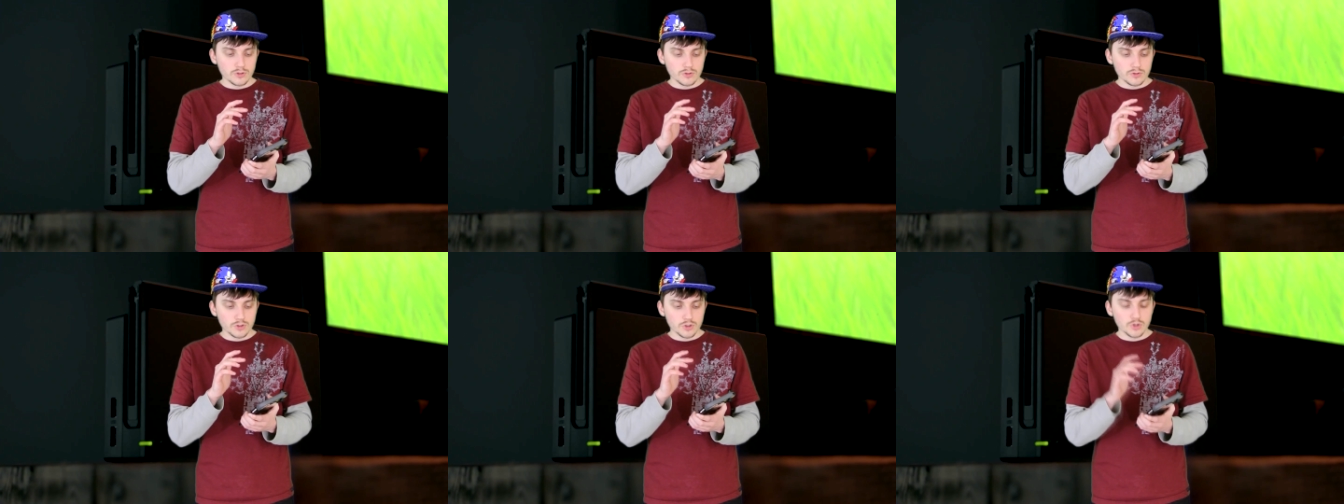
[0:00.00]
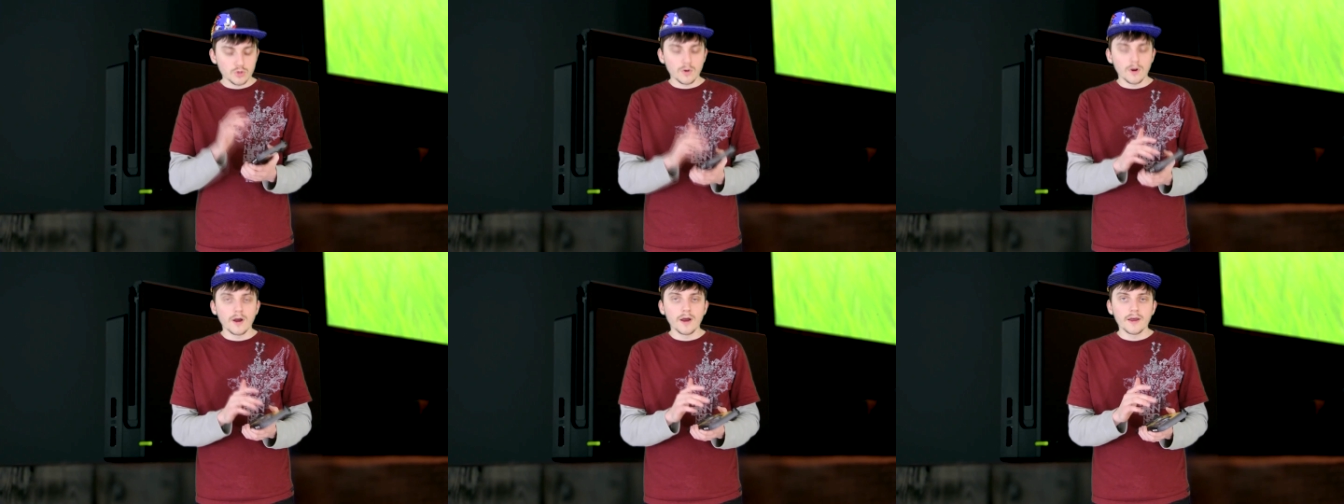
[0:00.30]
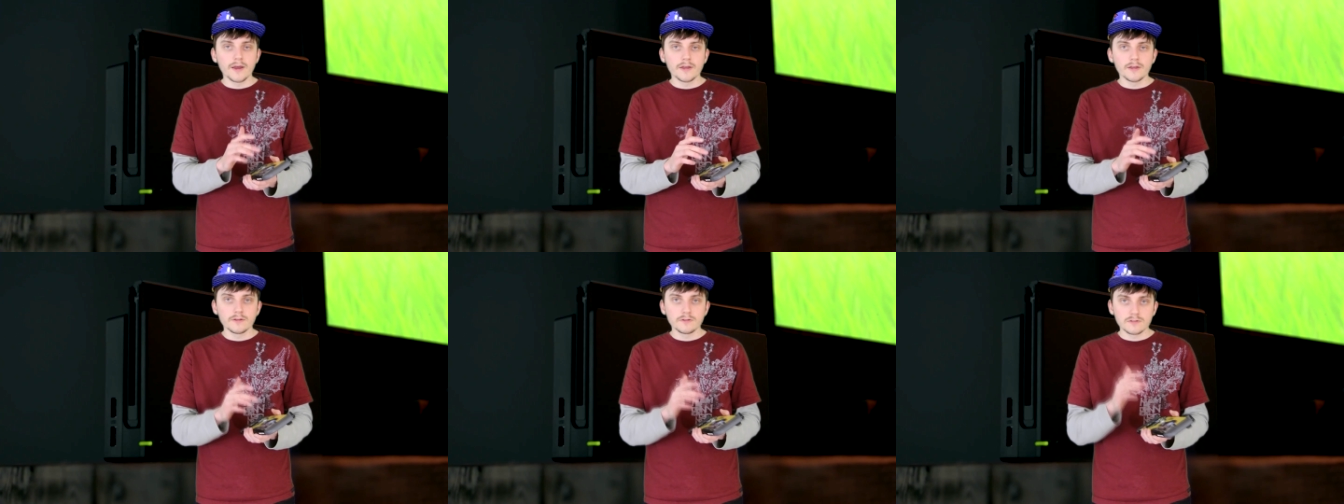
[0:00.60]

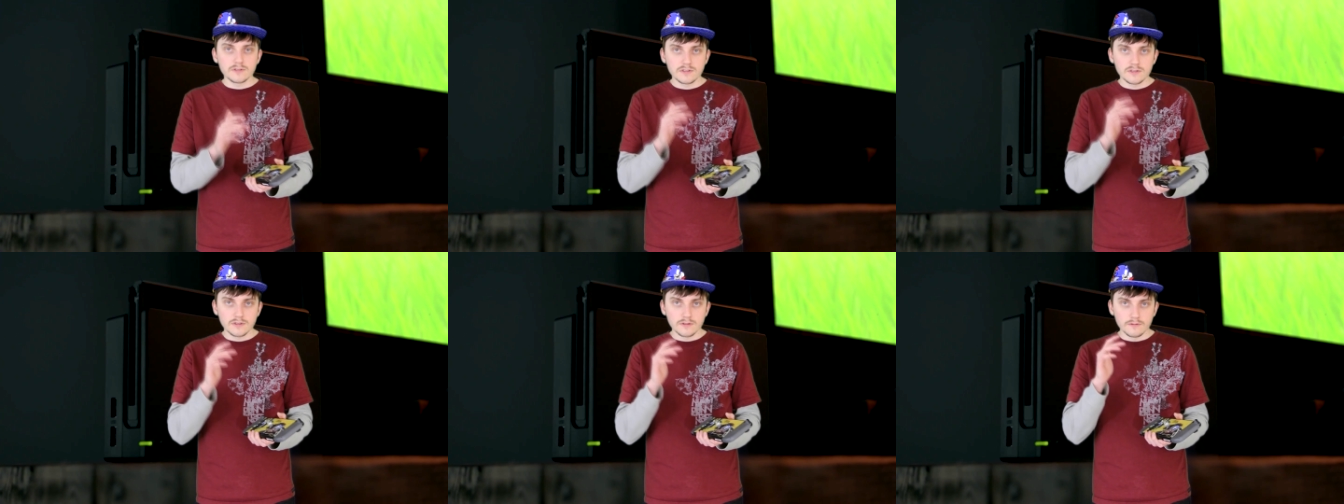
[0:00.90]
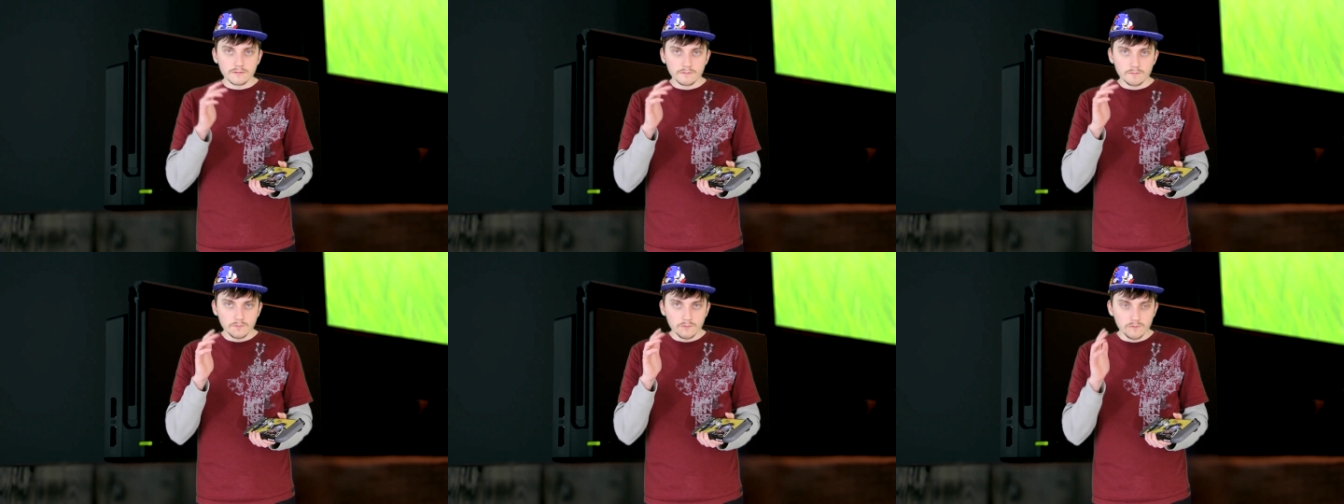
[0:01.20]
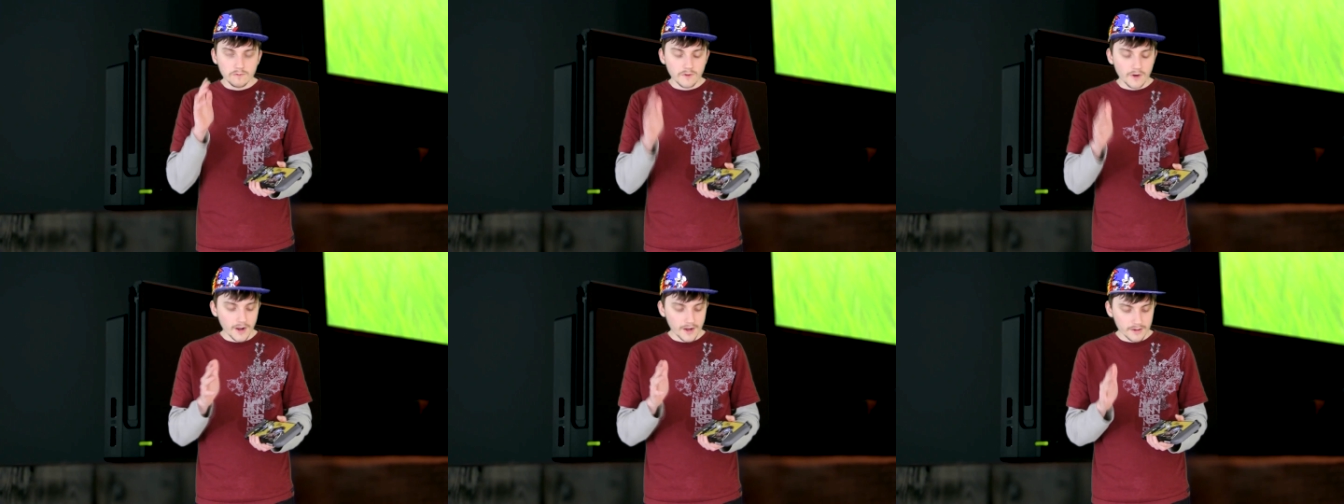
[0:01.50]
trying to
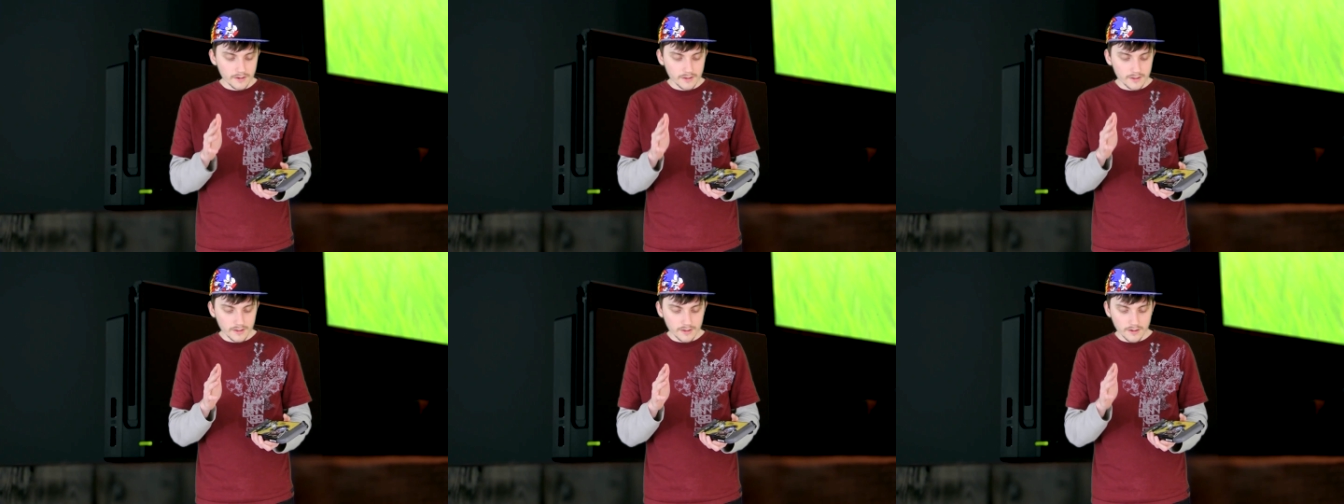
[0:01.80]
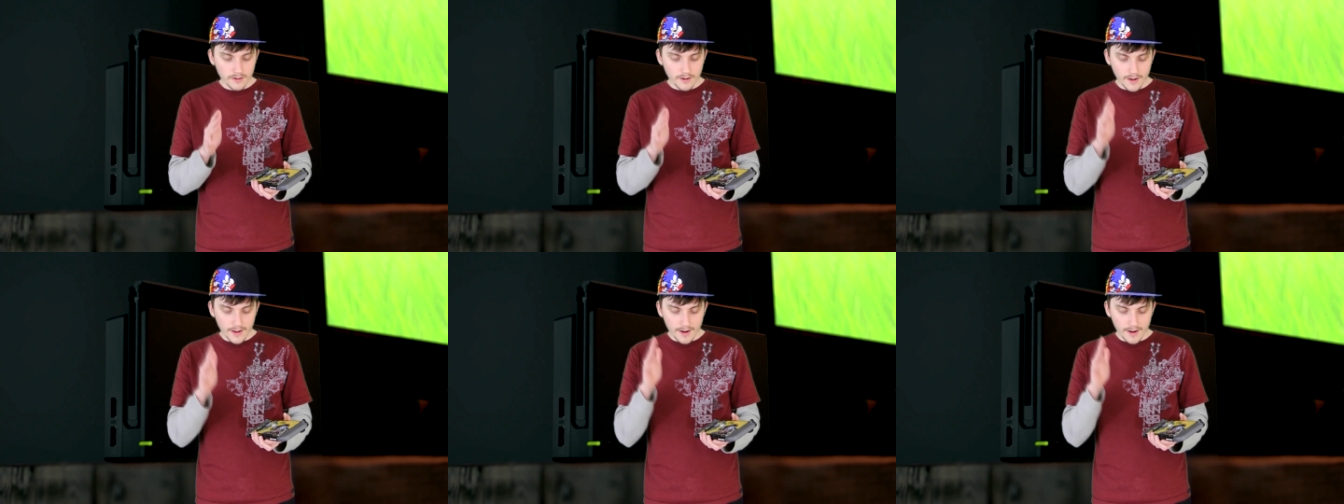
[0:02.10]
find it